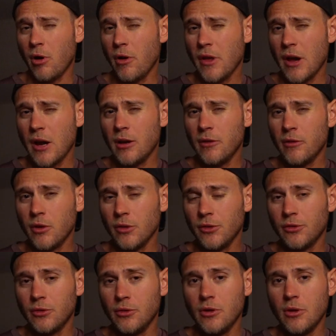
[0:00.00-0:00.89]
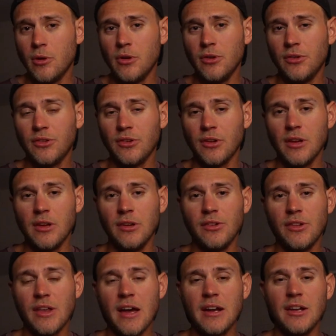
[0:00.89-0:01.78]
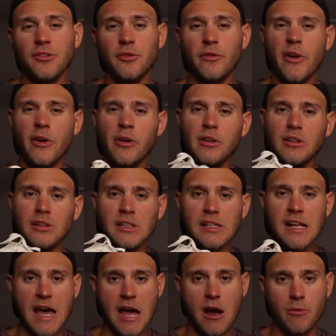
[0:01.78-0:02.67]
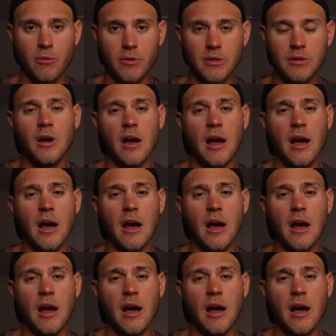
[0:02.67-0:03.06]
of that I've also noticed is that it's very loud.